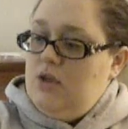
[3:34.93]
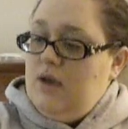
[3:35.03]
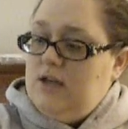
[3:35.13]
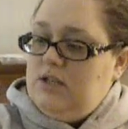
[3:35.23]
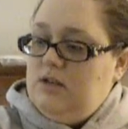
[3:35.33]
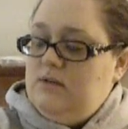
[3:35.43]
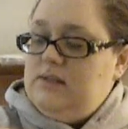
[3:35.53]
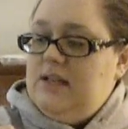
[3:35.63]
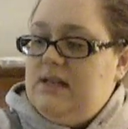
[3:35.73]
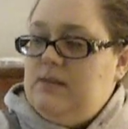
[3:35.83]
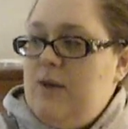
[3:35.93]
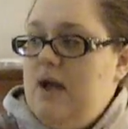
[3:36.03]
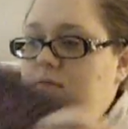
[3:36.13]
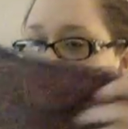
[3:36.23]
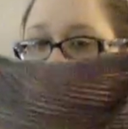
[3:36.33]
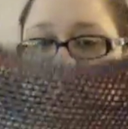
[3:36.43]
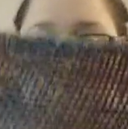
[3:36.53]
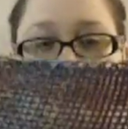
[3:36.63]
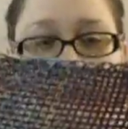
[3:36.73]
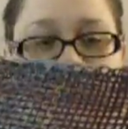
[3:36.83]
You actually don't see it as bad from this
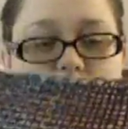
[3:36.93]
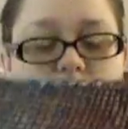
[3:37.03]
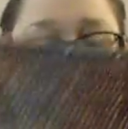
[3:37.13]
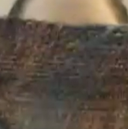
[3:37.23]
side as you do